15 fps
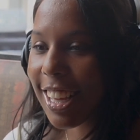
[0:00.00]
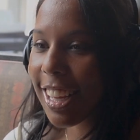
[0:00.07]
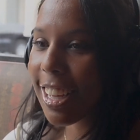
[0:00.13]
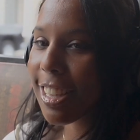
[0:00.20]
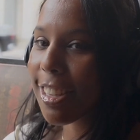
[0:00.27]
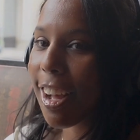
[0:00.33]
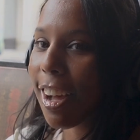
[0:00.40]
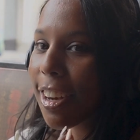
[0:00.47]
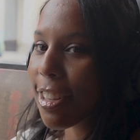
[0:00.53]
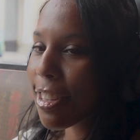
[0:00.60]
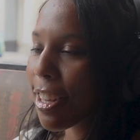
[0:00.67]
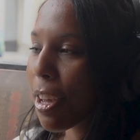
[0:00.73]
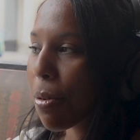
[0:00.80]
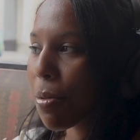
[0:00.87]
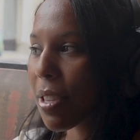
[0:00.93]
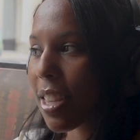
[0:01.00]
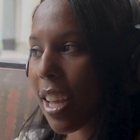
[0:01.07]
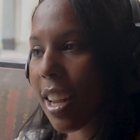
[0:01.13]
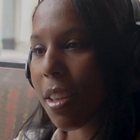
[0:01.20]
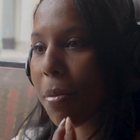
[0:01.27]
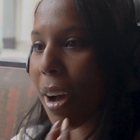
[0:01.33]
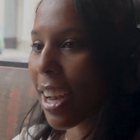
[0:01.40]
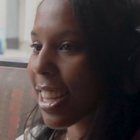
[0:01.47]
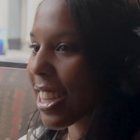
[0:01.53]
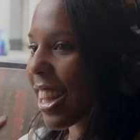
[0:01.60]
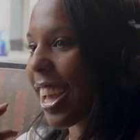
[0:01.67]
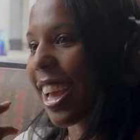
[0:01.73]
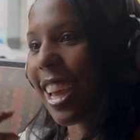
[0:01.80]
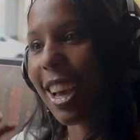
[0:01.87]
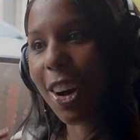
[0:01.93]
Because honestly, it was anybody's
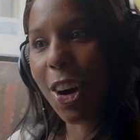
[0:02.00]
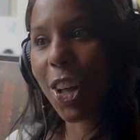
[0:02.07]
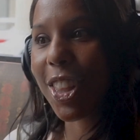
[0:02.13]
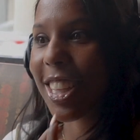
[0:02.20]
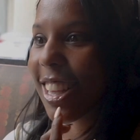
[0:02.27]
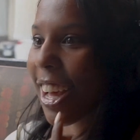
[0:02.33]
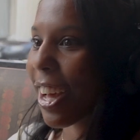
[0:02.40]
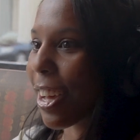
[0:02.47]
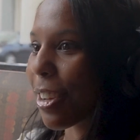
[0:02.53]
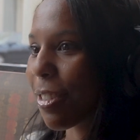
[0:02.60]
day all the time.